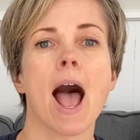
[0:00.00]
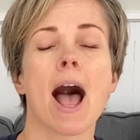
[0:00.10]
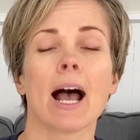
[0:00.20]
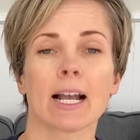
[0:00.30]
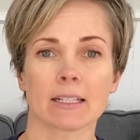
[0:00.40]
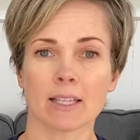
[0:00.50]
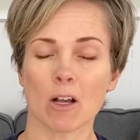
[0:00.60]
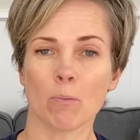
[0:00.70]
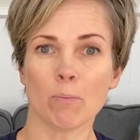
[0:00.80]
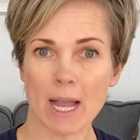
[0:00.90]
Exhale,
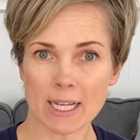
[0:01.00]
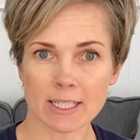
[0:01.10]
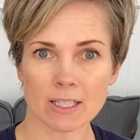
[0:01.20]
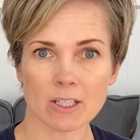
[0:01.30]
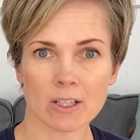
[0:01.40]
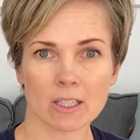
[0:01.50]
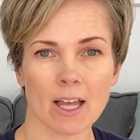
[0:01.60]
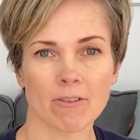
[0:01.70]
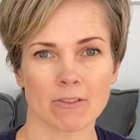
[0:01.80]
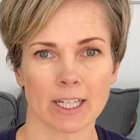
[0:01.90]
bend into the
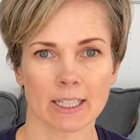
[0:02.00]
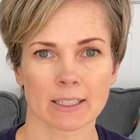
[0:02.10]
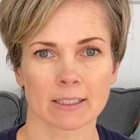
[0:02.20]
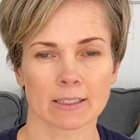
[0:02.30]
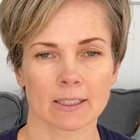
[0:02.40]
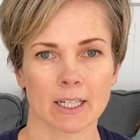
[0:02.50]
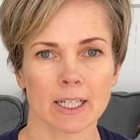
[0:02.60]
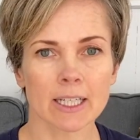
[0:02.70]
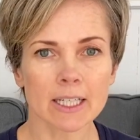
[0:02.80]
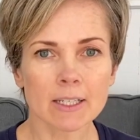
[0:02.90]
left knee.
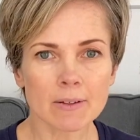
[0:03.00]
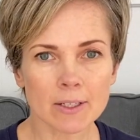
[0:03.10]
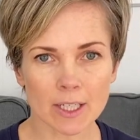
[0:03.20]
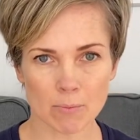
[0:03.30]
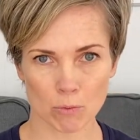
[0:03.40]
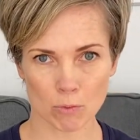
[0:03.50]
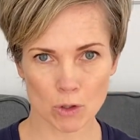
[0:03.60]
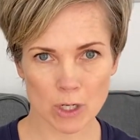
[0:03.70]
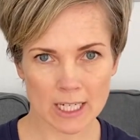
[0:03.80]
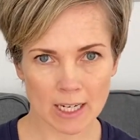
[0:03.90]
Keep
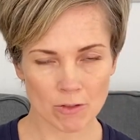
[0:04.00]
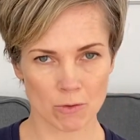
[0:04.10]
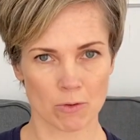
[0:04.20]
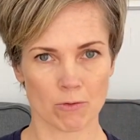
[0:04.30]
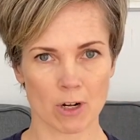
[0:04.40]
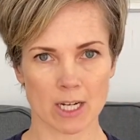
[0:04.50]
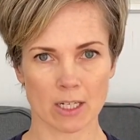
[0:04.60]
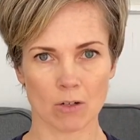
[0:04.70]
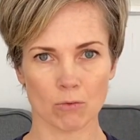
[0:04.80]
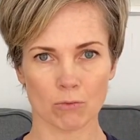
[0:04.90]
rooting down through the front
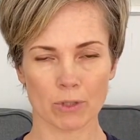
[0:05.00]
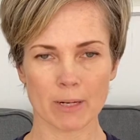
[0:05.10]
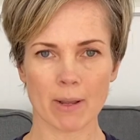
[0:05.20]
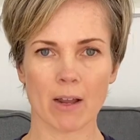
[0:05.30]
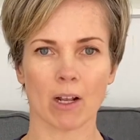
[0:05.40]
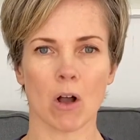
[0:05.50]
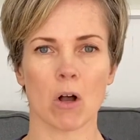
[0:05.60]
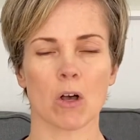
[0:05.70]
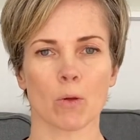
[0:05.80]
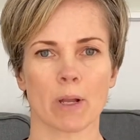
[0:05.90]
heel, rebounding
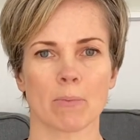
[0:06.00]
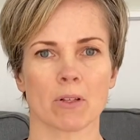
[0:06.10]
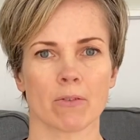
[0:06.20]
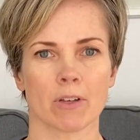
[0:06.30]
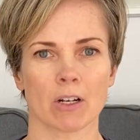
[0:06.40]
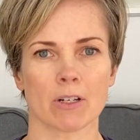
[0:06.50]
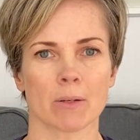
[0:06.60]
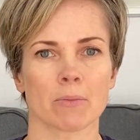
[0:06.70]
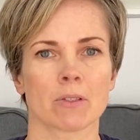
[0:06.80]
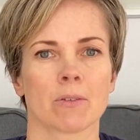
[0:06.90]
all the way up to the
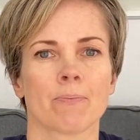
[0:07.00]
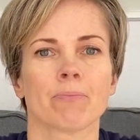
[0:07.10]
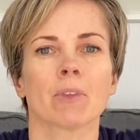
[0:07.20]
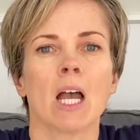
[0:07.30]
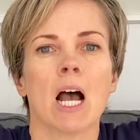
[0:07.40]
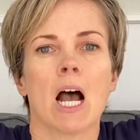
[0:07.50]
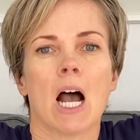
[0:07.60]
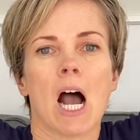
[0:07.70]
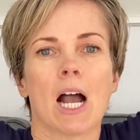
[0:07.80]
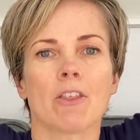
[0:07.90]
fingertips.
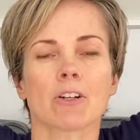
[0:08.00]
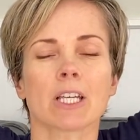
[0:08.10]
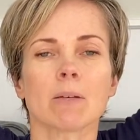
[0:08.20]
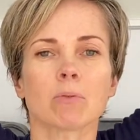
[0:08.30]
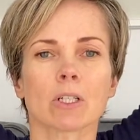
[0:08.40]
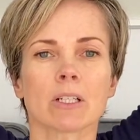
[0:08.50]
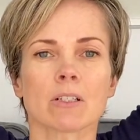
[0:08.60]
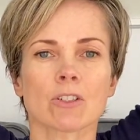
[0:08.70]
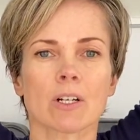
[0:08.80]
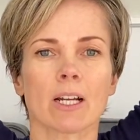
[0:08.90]
Either keep looking
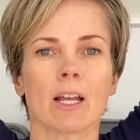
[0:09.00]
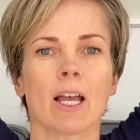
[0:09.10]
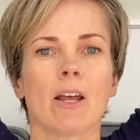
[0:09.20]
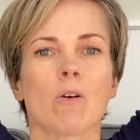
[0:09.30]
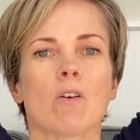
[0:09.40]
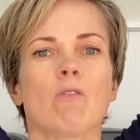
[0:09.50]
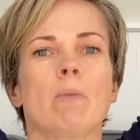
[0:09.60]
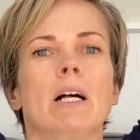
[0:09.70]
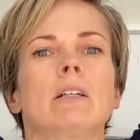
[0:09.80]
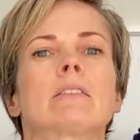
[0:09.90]
straight ahead, or if
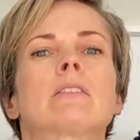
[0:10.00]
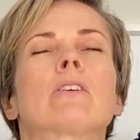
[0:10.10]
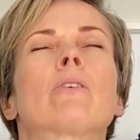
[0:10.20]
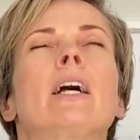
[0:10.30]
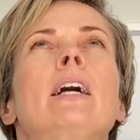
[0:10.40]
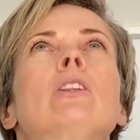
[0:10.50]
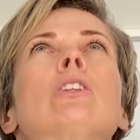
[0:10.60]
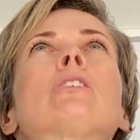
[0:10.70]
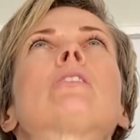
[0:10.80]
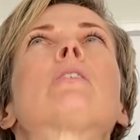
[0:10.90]
balance is okay,
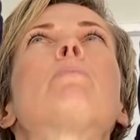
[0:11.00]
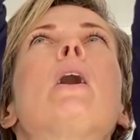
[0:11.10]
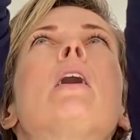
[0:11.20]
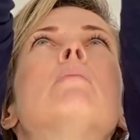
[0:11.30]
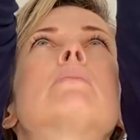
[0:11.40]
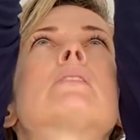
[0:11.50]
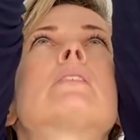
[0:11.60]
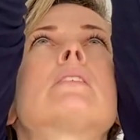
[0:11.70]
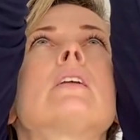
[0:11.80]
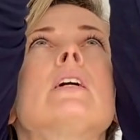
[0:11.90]
look to the palms,
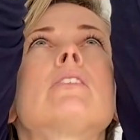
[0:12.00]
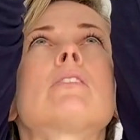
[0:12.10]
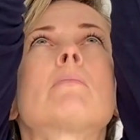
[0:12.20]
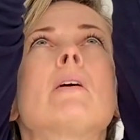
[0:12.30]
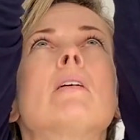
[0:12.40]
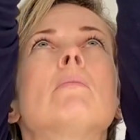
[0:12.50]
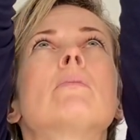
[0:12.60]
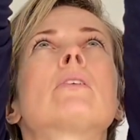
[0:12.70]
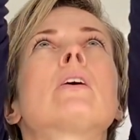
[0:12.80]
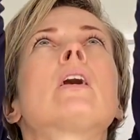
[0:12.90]
touch your palms.
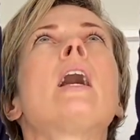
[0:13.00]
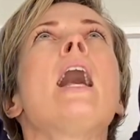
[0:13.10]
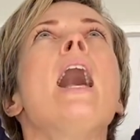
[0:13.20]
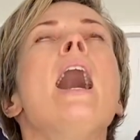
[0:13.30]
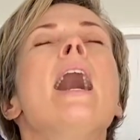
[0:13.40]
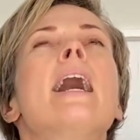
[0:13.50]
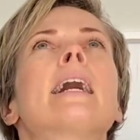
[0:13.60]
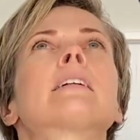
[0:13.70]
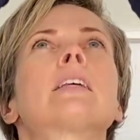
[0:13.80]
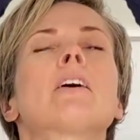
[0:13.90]

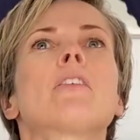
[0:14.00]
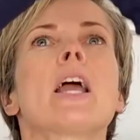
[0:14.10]
Exhale the